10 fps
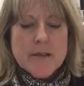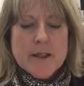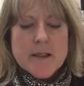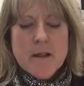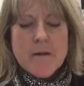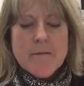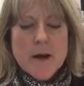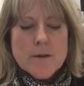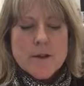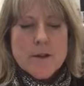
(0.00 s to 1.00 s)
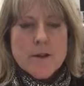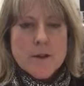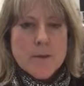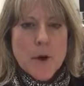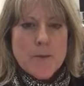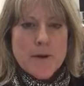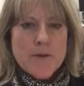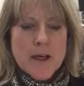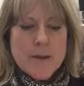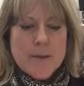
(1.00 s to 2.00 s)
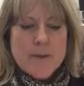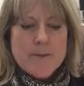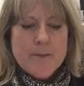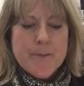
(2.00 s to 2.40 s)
This law falls under the Department of Labor.